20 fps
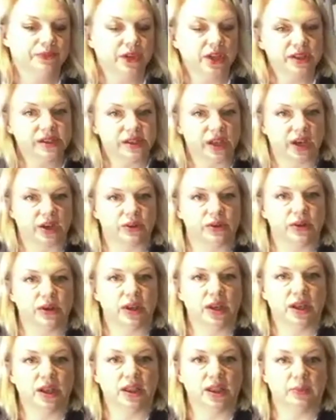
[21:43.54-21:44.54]
So
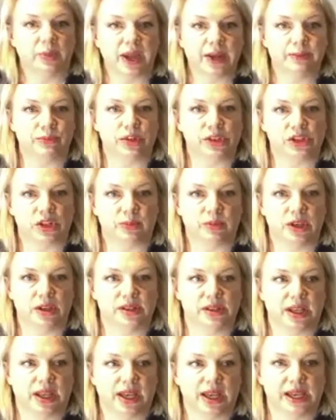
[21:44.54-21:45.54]
the paintbrush I'm
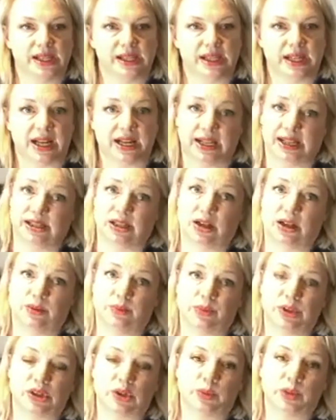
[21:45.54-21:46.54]
using is an Sloan
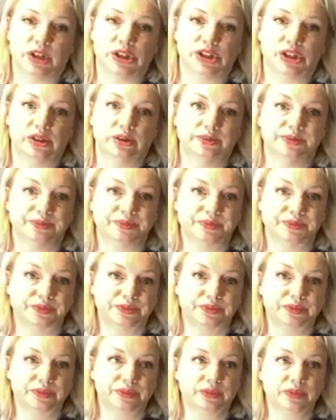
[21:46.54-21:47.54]
bristle brush.
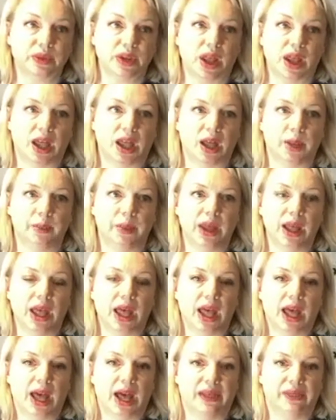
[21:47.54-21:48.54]
And
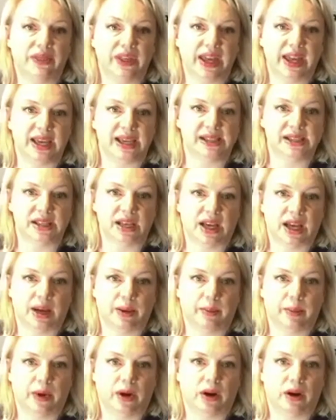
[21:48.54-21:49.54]
these
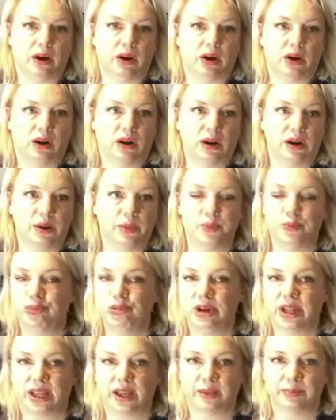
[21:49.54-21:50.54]
are a
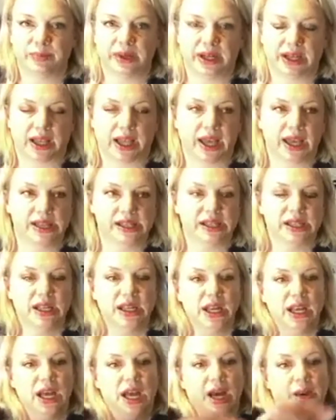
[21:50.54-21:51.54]
brilliant bit of kit.
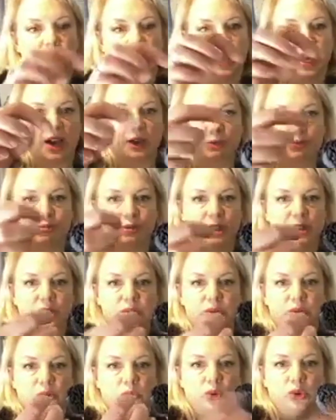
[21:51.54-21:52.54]
They have
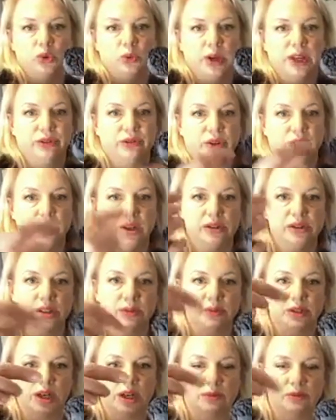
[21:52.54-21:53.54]
bristles all the way through. You know,
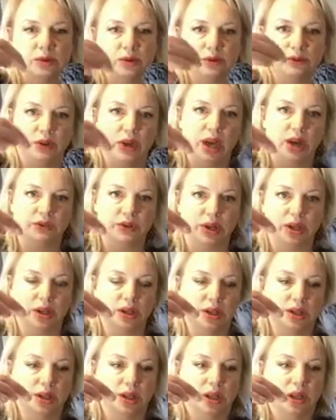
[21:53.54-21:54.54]
sometimes if you have a
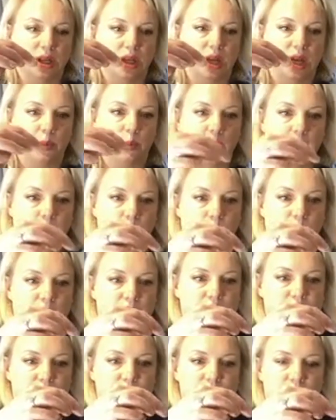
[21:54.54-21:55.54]
paintbrush,
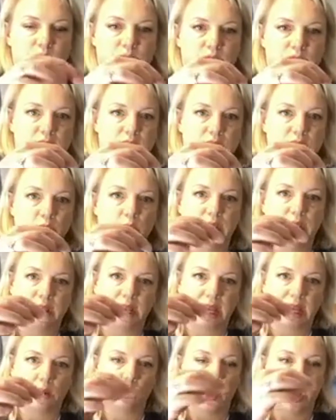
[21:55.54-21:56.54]
sometimes when they
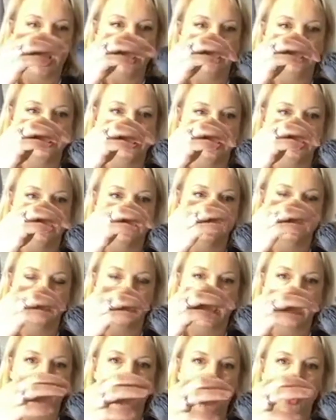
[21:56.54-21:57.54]
get wet, you can
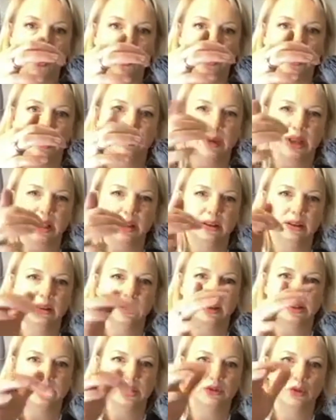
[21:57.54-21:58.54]
get a hole in the middle,
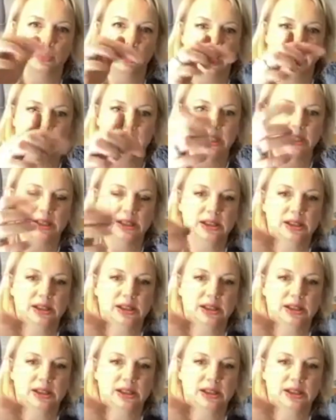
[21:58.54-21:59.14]
and it sort of appears,